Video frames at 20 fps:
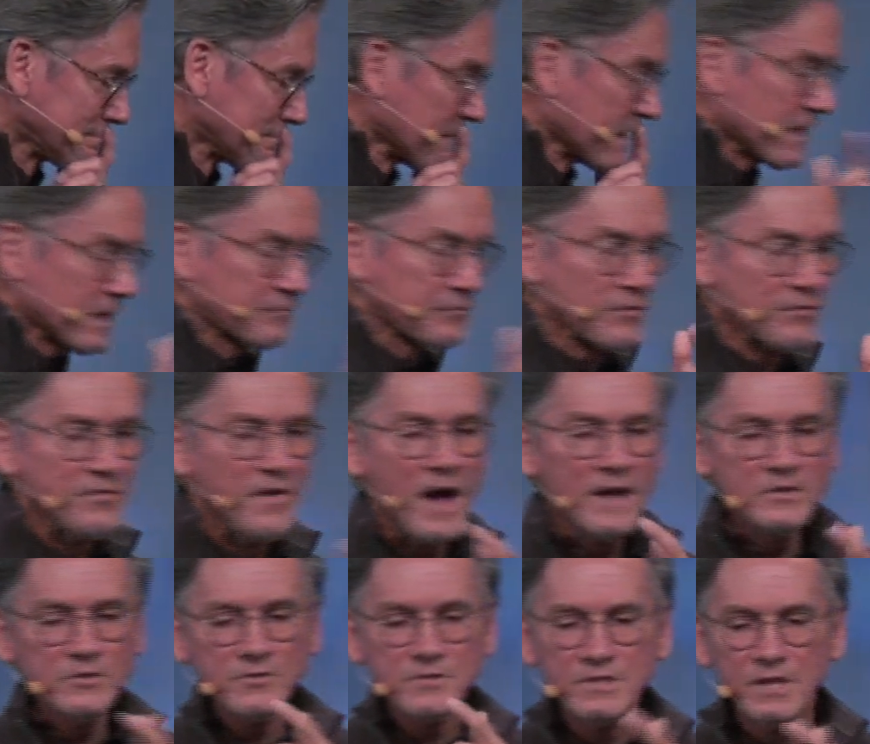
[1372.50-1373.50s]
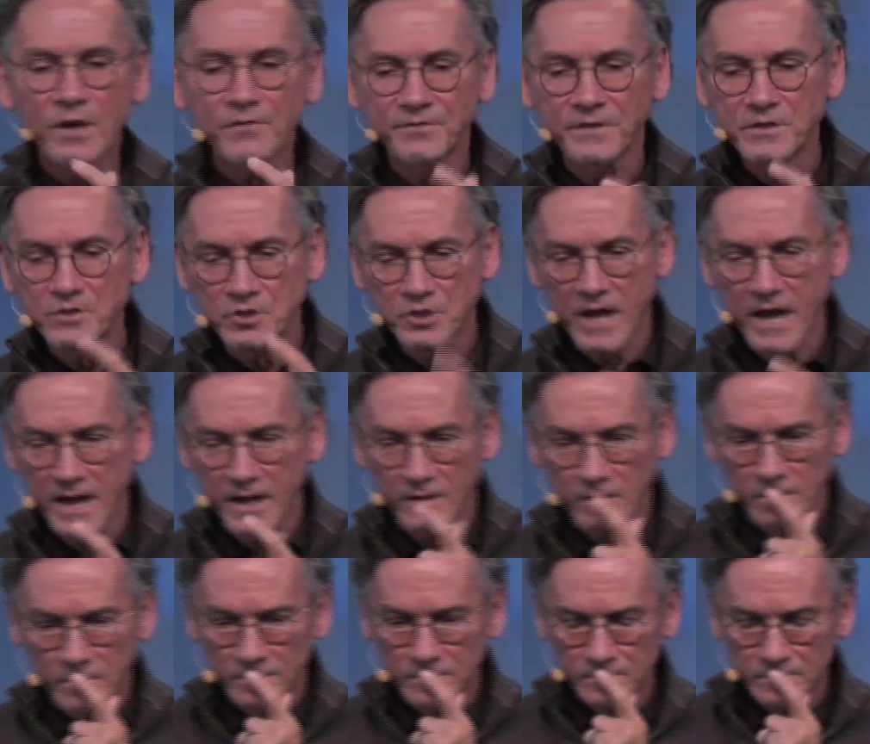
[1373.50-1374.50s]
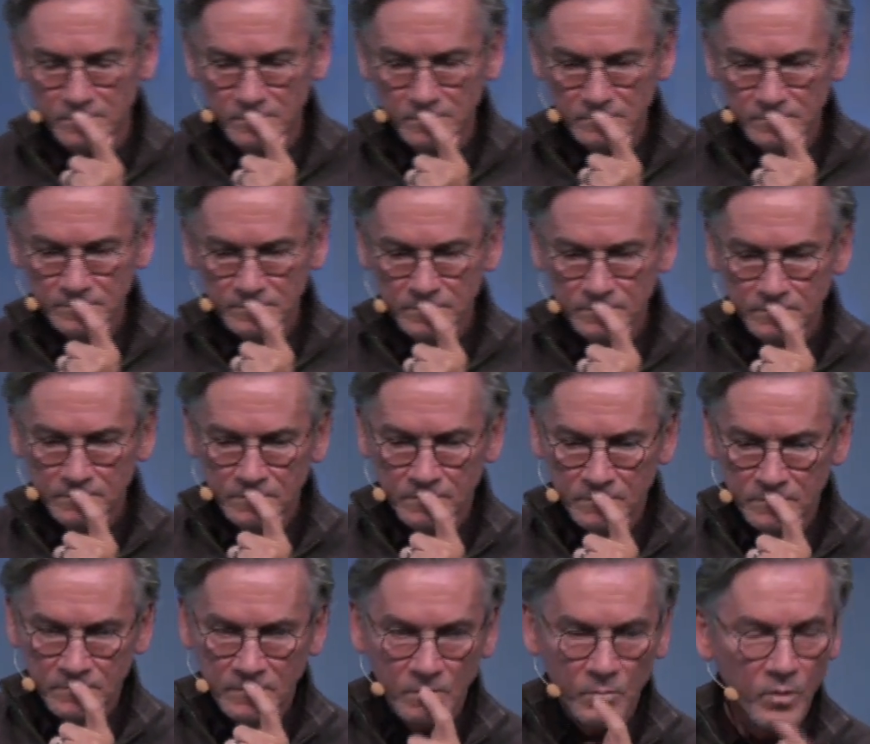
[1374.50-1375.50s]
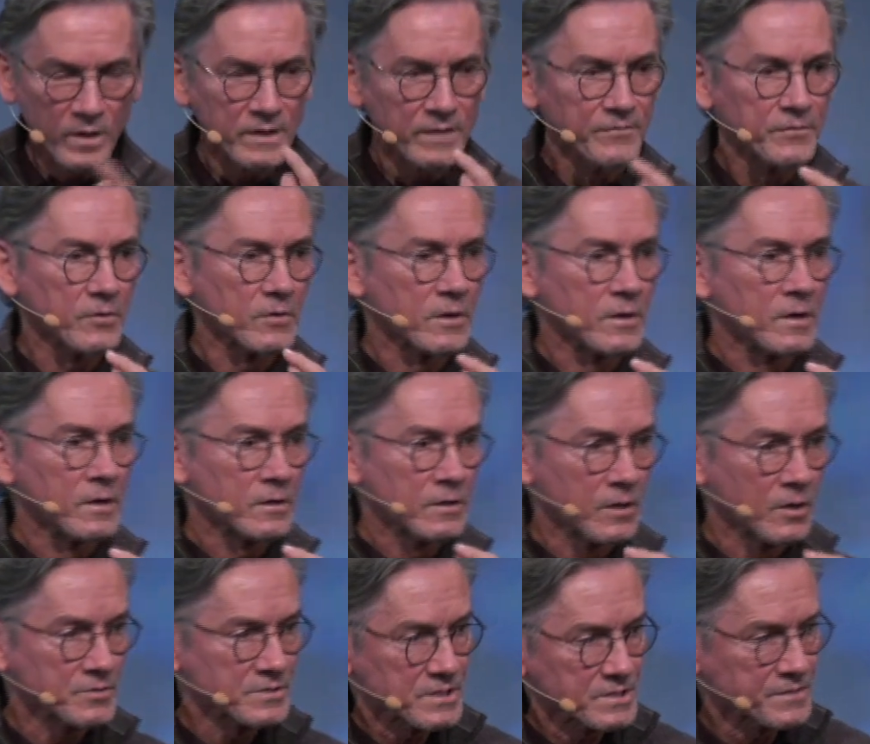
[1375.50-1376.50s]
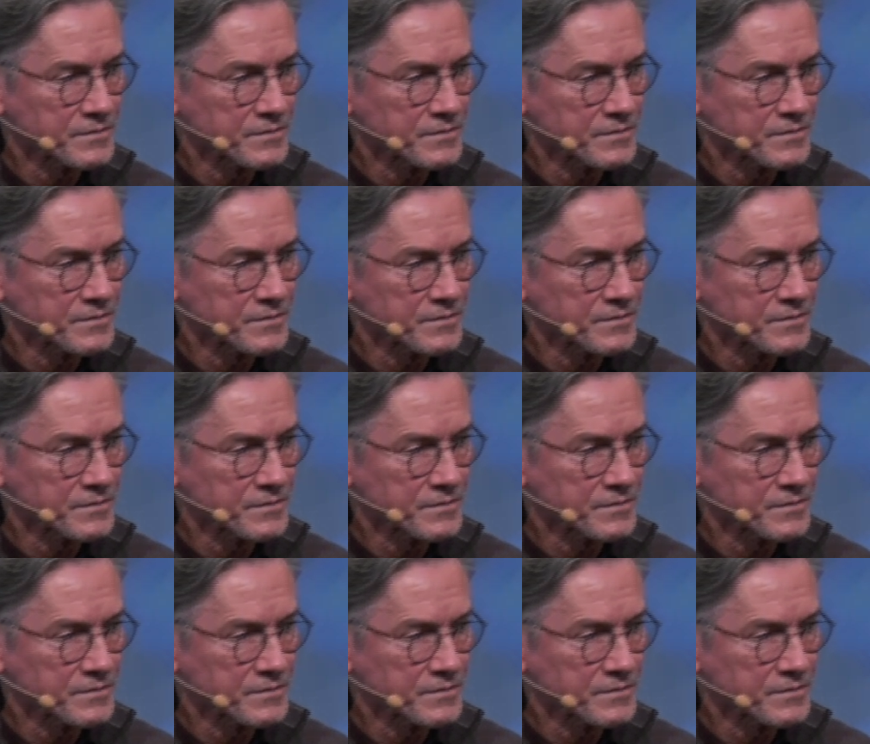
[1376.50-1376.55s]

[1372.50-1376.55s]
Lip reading: if you find yourself in jail, one of your closest